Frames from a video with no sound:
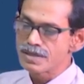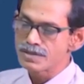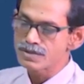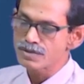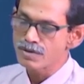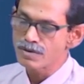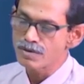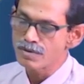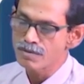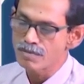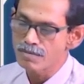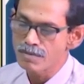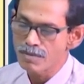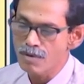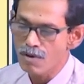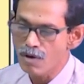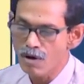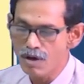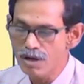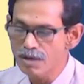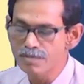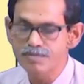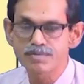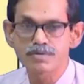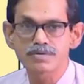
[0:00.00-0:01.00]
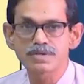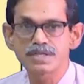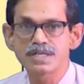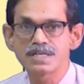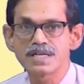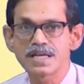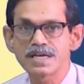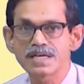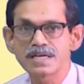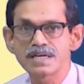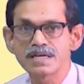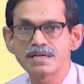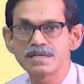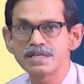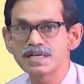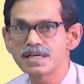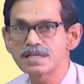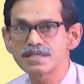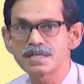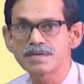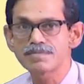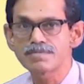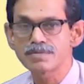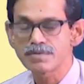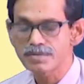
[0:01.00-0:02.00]
So, all protein, like any
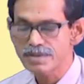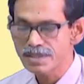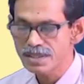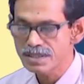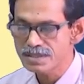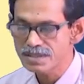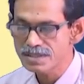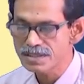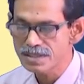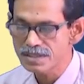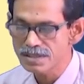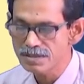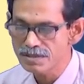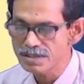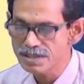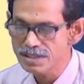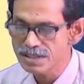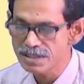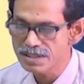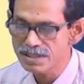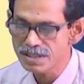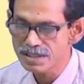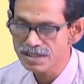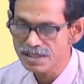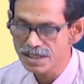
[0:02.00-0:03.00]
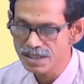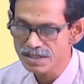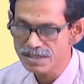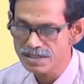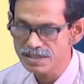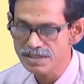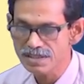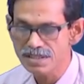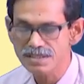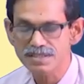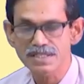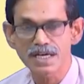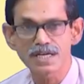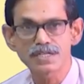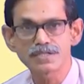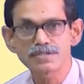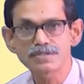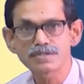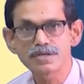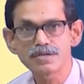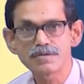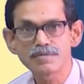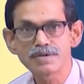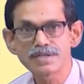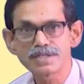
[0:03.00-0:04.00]
other proteins, it will synthesize in the
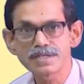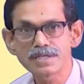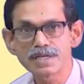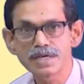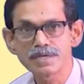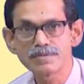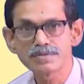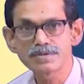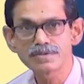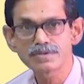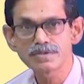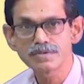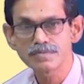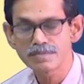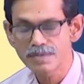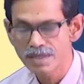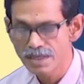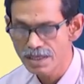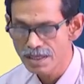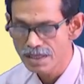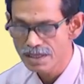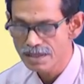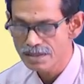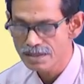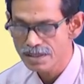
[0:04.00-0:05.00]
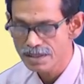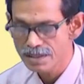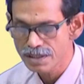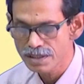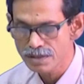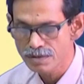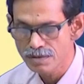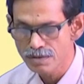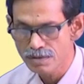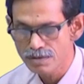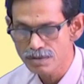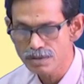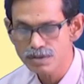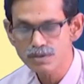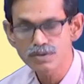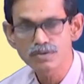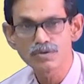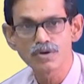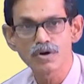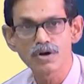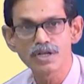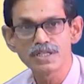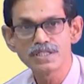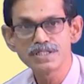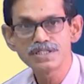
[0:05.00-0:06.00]
cytosol by the ribosome, then it goes to
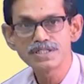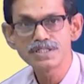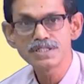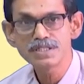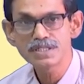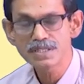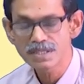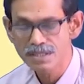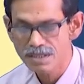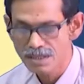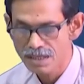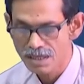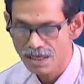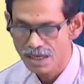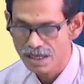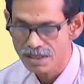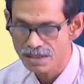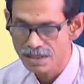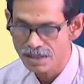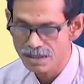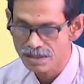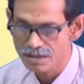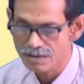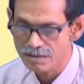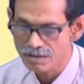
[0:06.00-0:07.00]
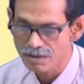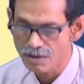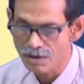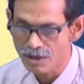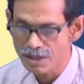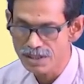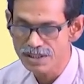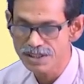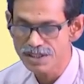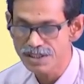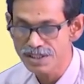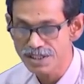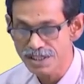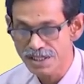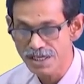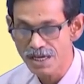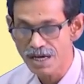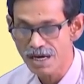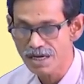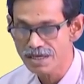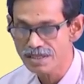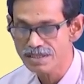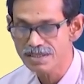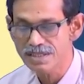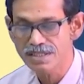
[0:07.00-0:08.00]
Golgi, and then Golgi
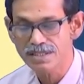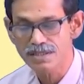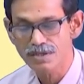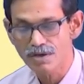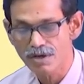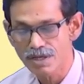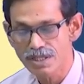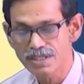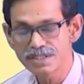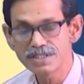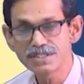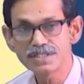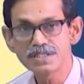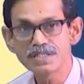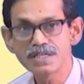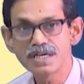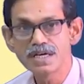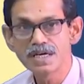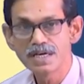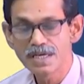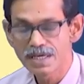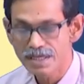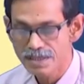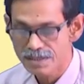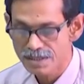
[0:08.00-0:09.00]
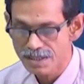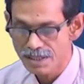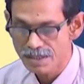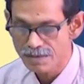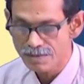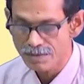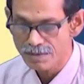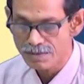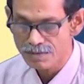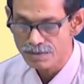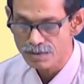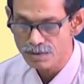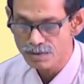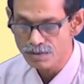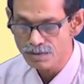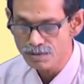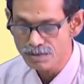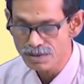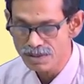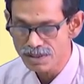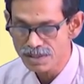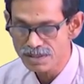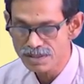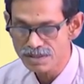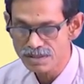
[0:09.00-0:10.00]
ER, then Golgi, then
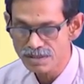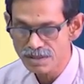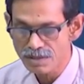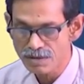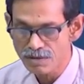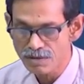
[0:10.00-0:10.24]
through this